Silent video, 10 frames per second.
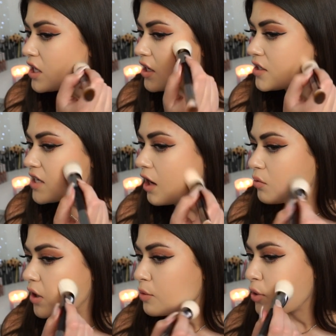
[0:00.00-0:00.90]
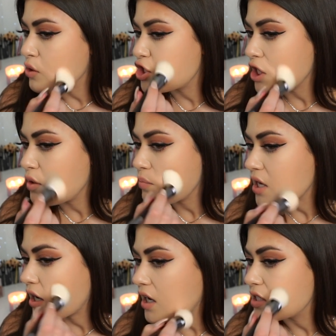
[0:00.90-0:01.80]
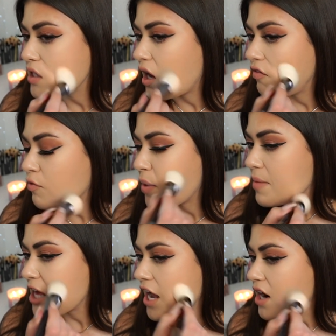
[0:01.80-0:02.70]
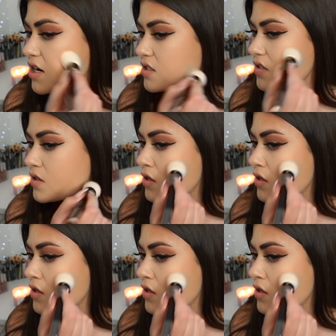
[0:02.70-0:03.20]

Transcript: in a downward motion because of baby hairs.